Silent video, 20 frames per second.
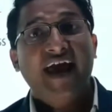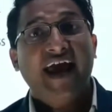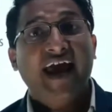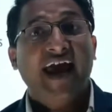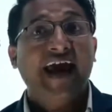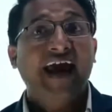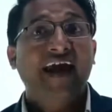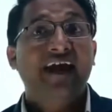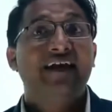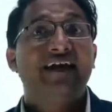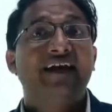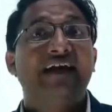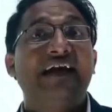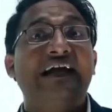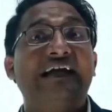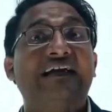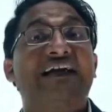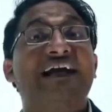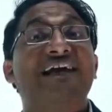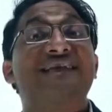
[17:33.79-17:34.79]
and
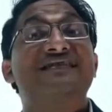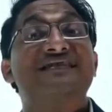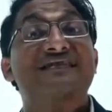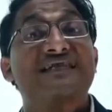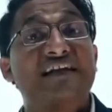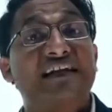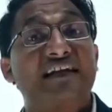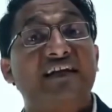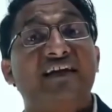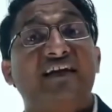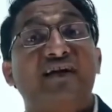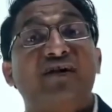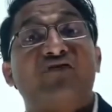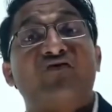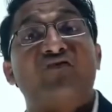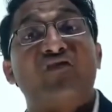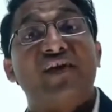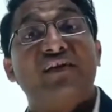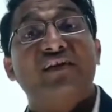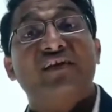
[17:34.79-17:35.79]
it can see
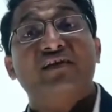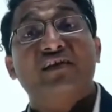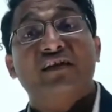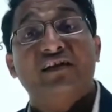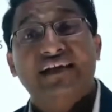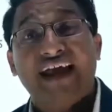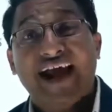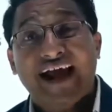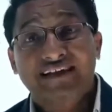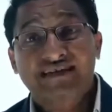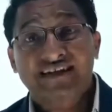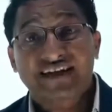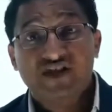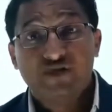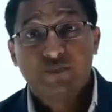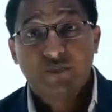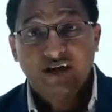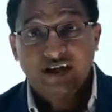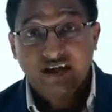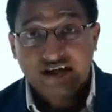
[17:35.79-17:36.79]
whether the tax
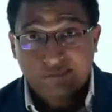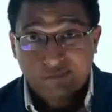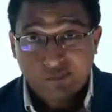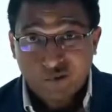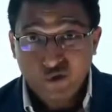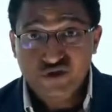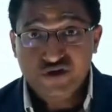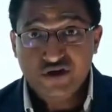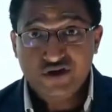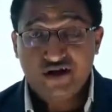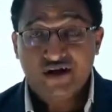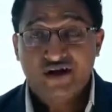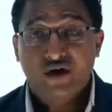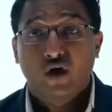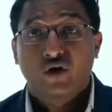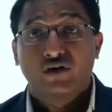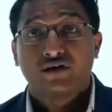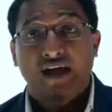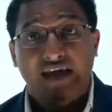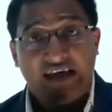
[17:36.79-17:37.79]
is being deposited
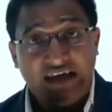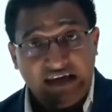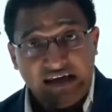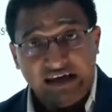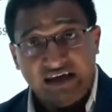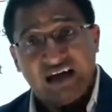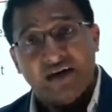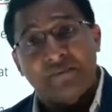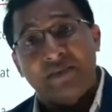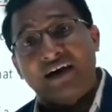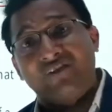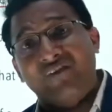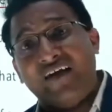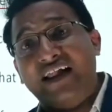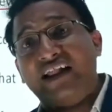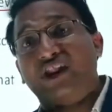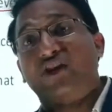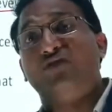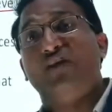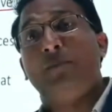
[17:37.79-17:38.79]
on the income and
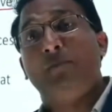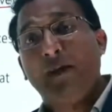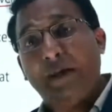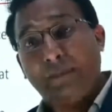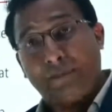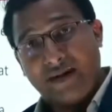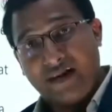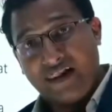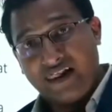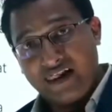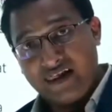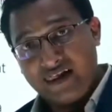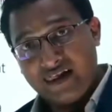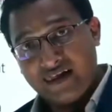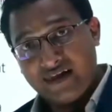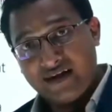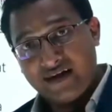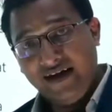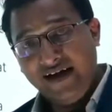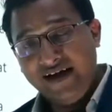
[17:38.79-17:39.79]
wealth of the people,
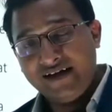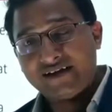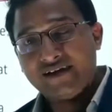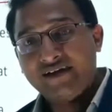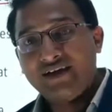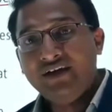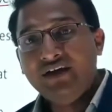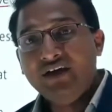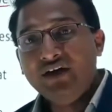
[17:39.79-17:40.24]
right?